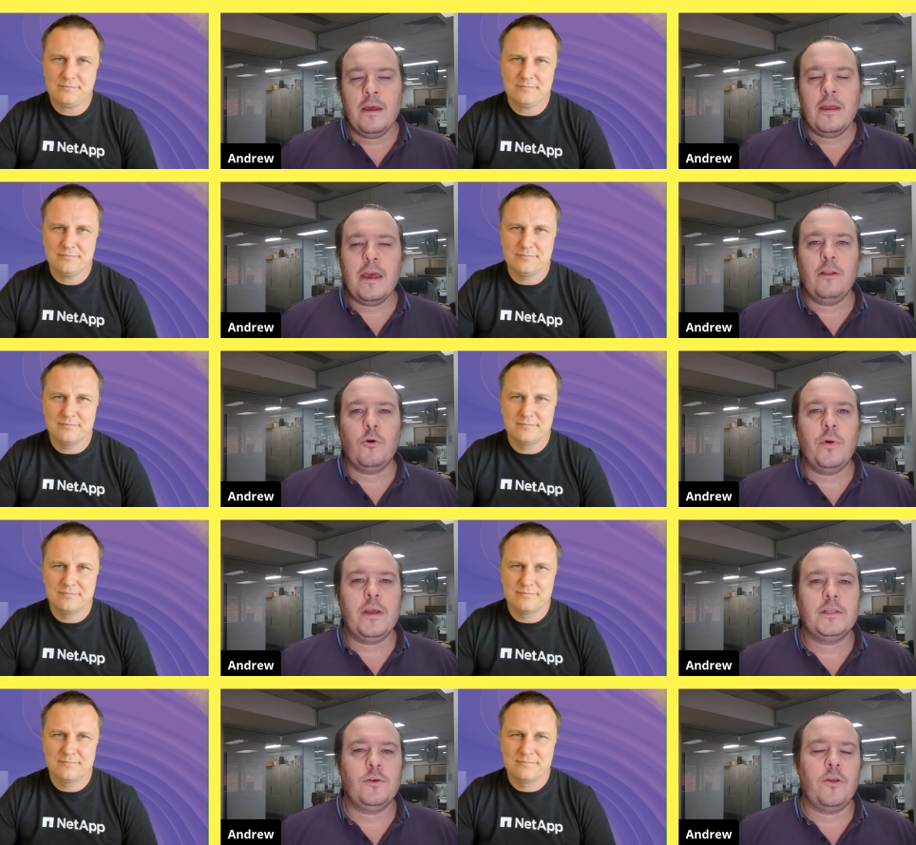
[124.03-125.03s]
Speaker 1: Yeah, look,
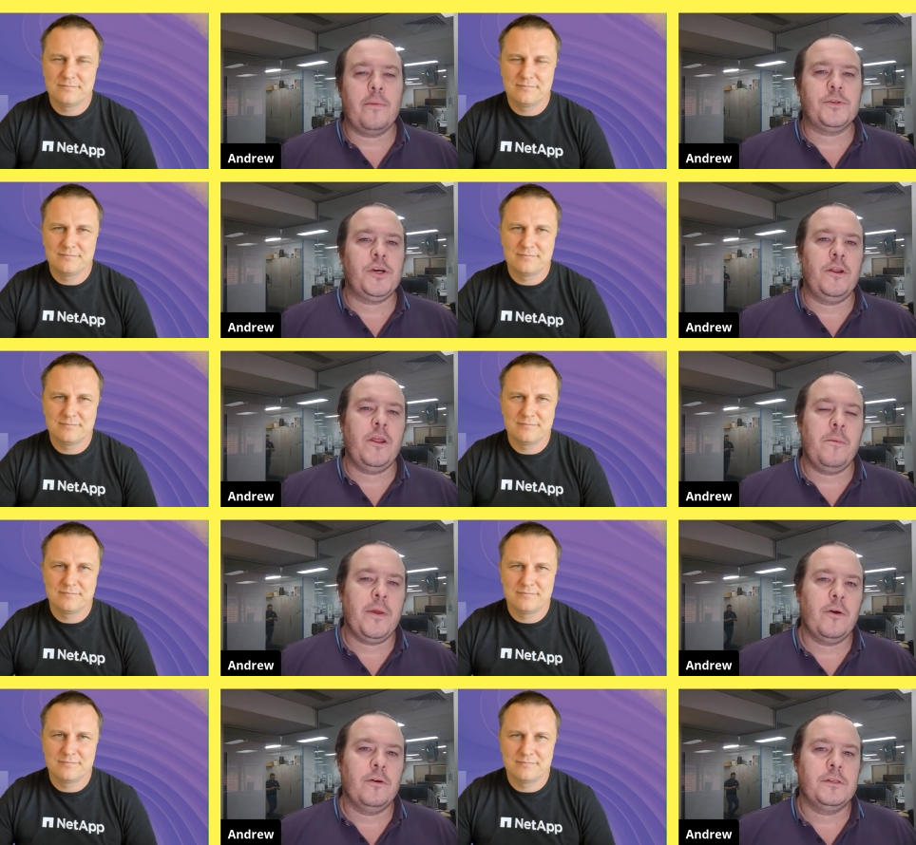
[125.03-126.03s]
we saw the opportunity
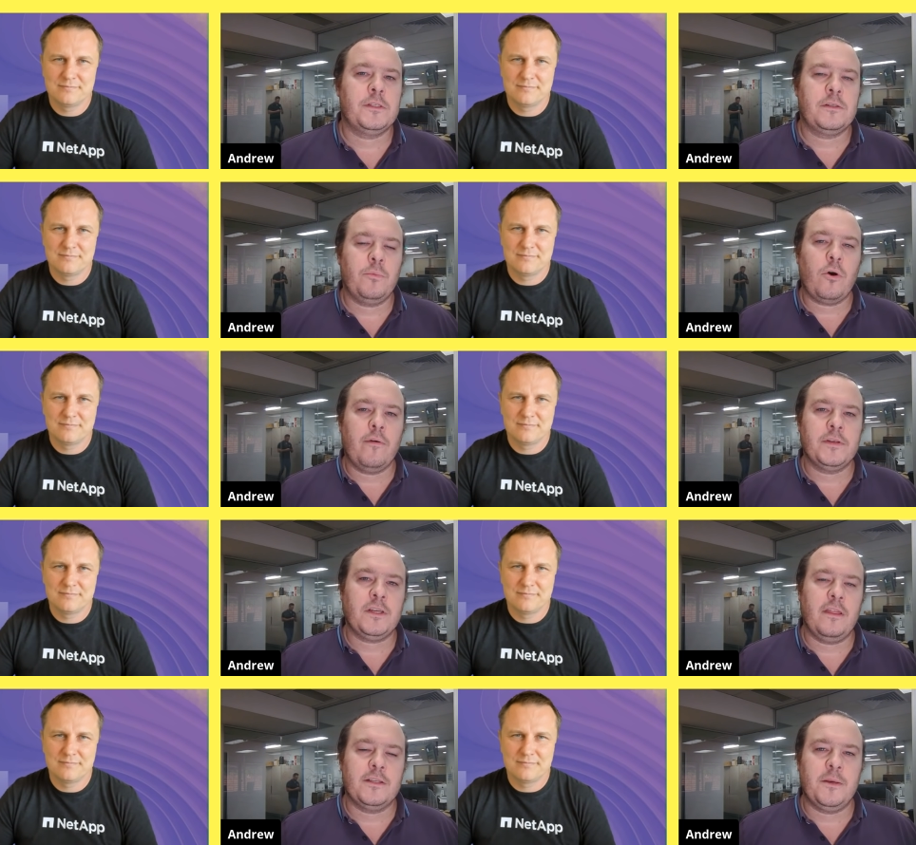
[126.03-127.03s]
because
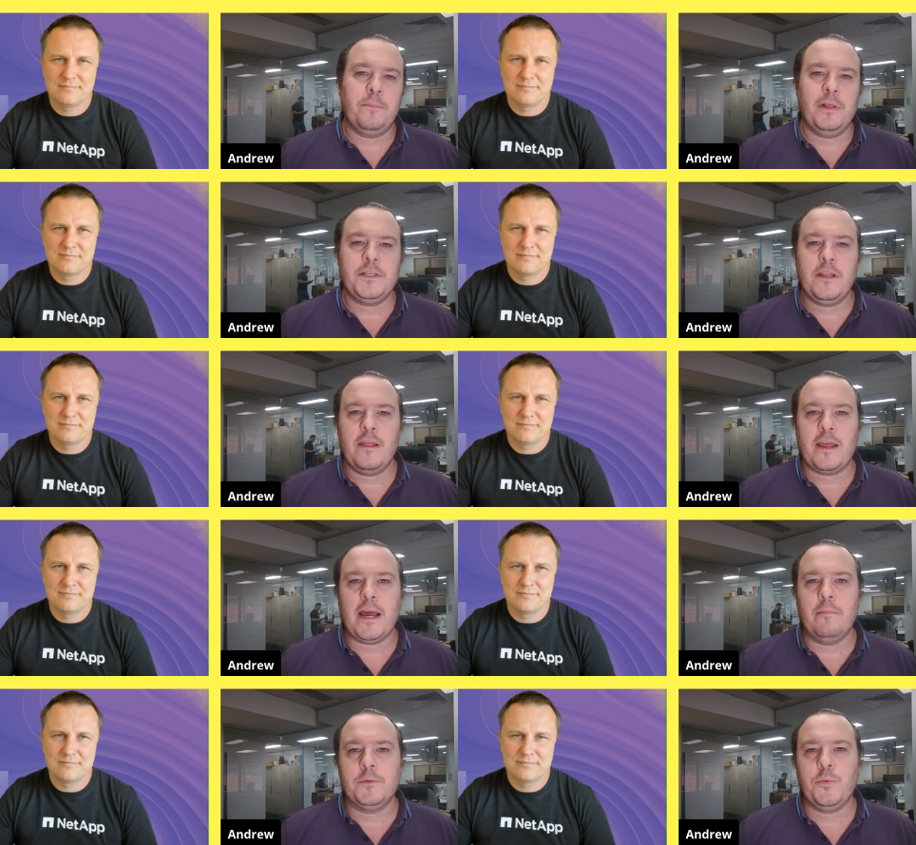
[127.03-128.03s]
obviously the simplicity
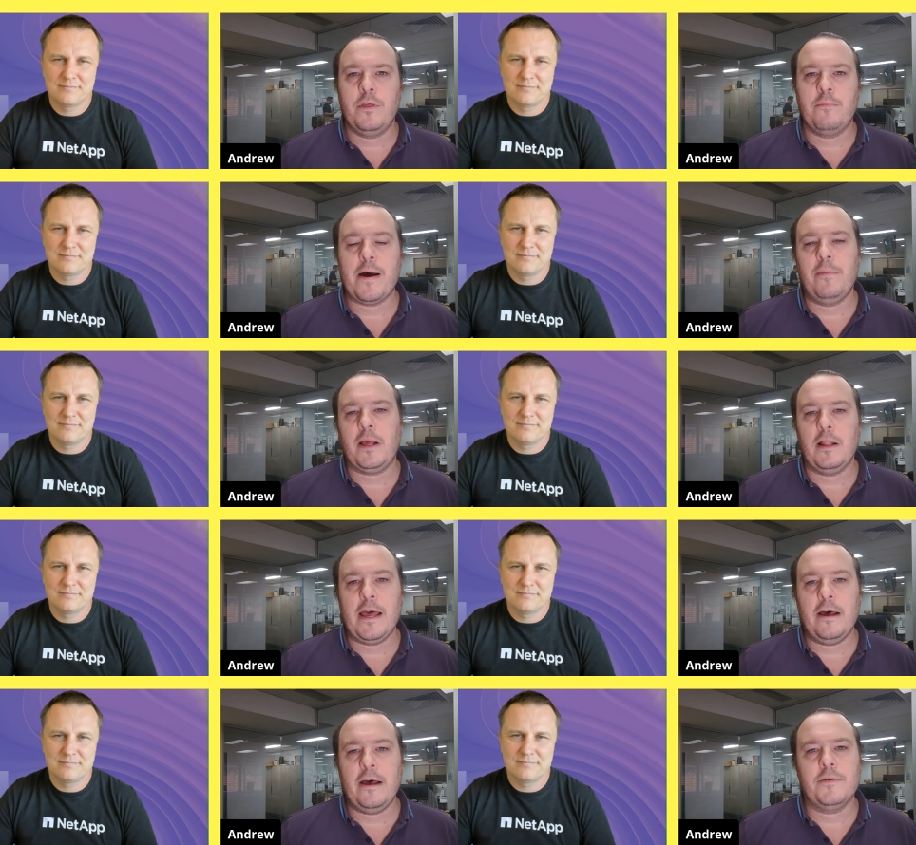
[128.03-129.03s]
that comes with public
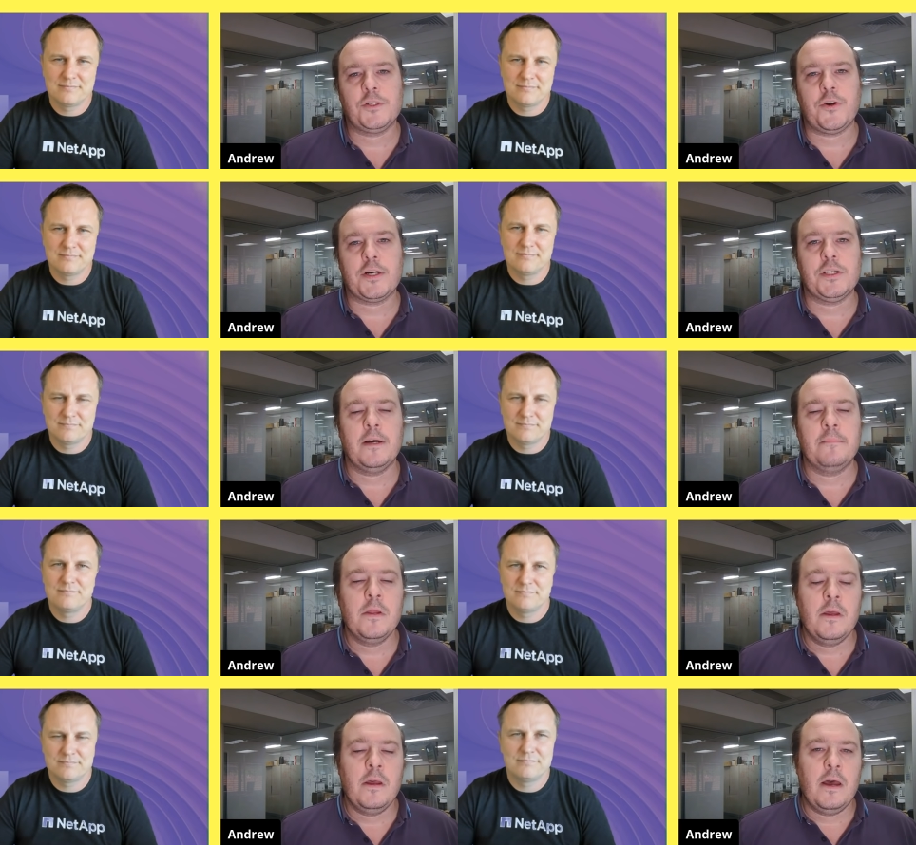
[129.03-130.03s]
cloud infrastructure,
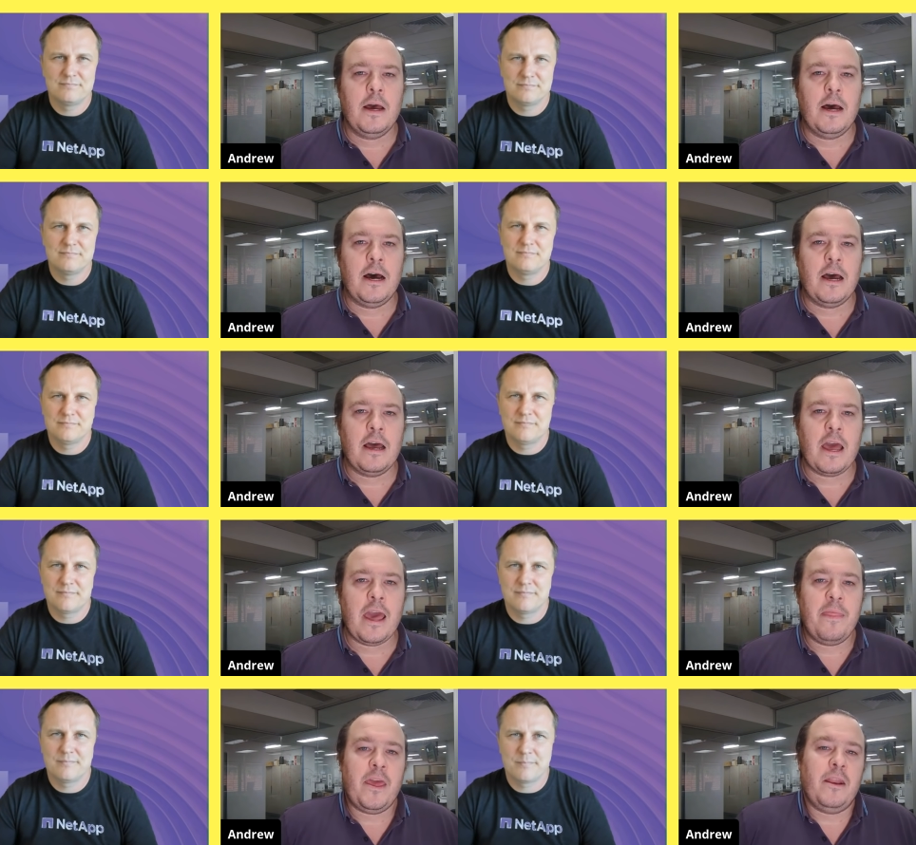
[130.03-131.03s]
uh,
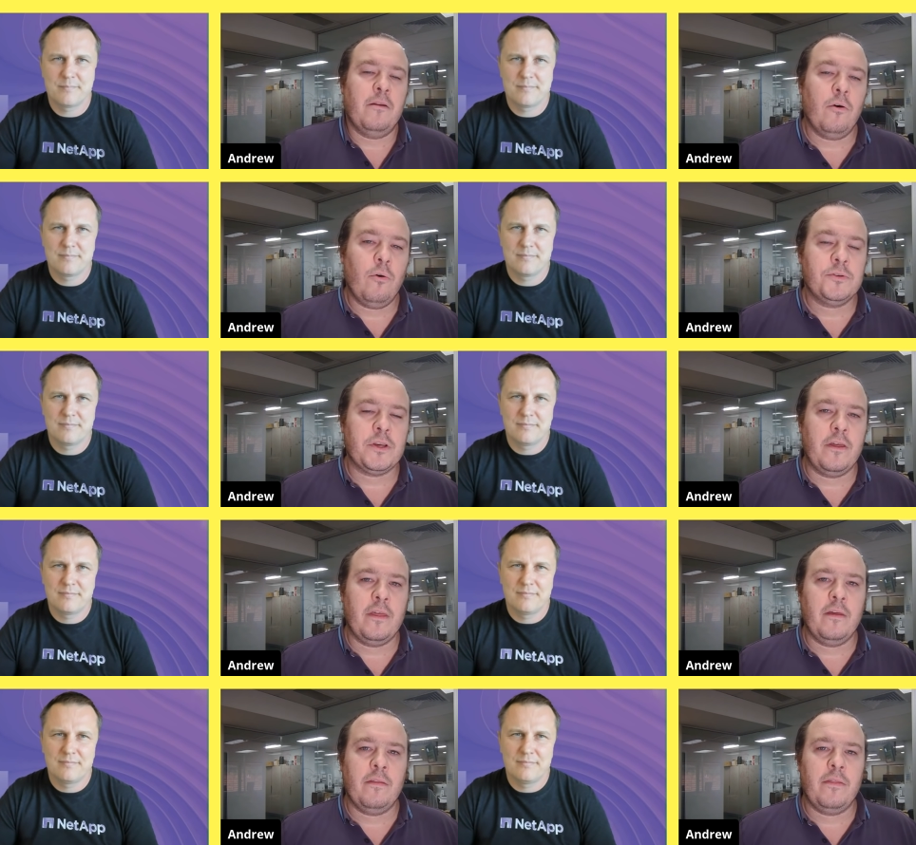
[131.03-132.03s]
and then also
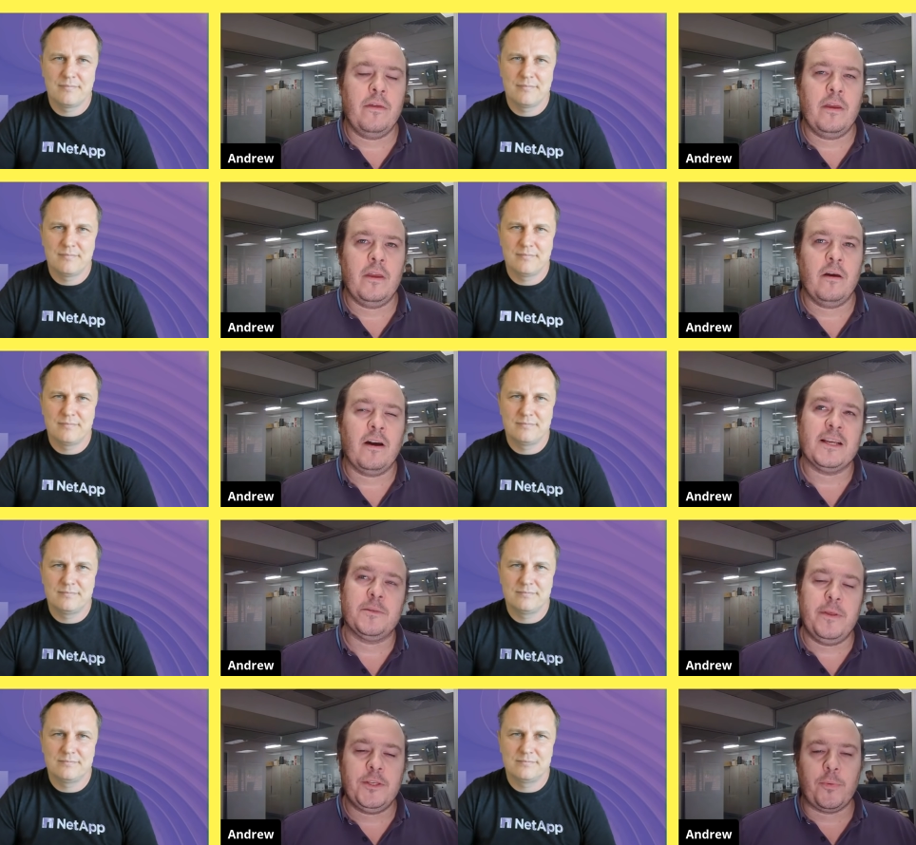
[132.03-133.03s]
the the I
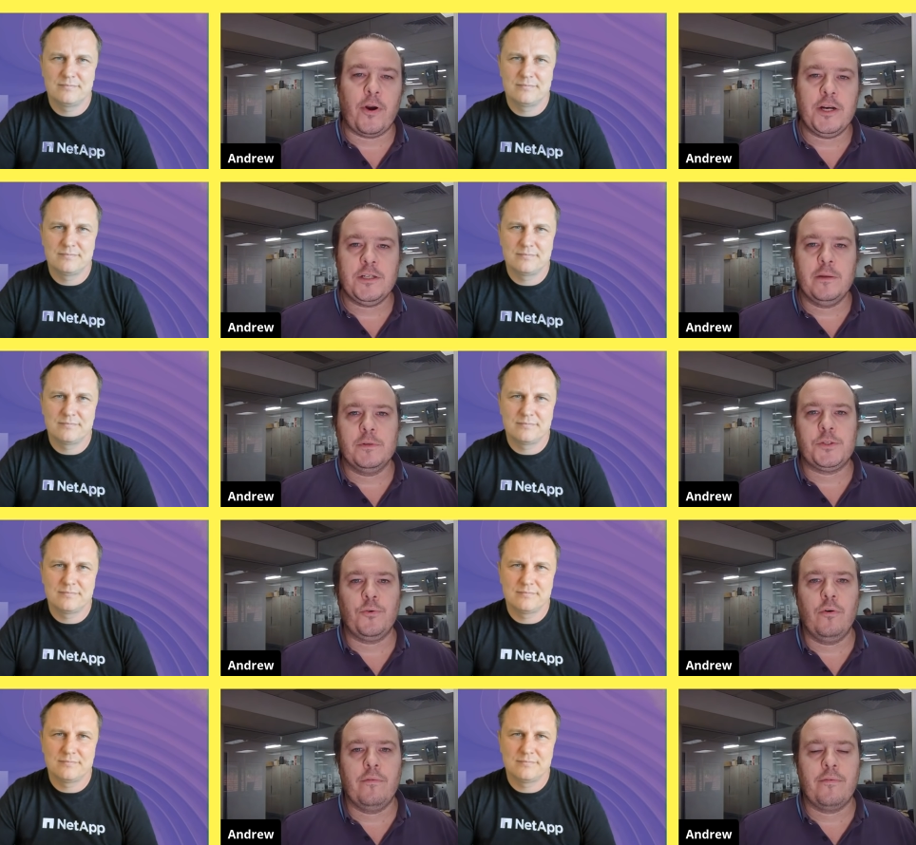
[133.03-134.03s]
guess some inspiration that was
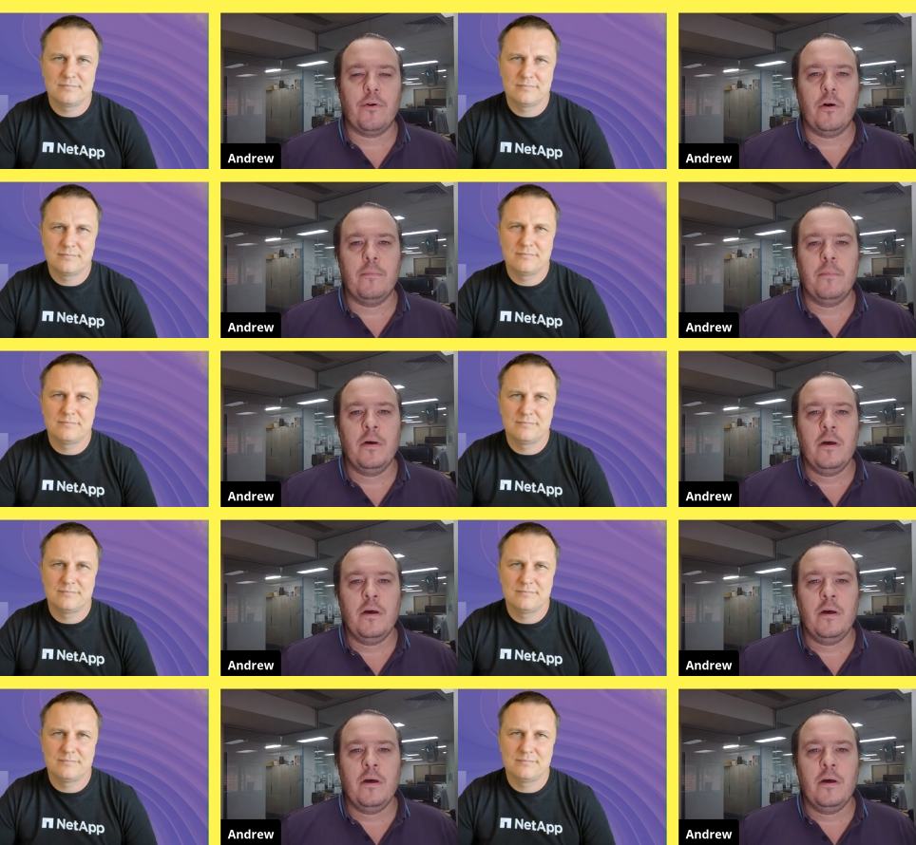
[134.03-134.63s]
drawn from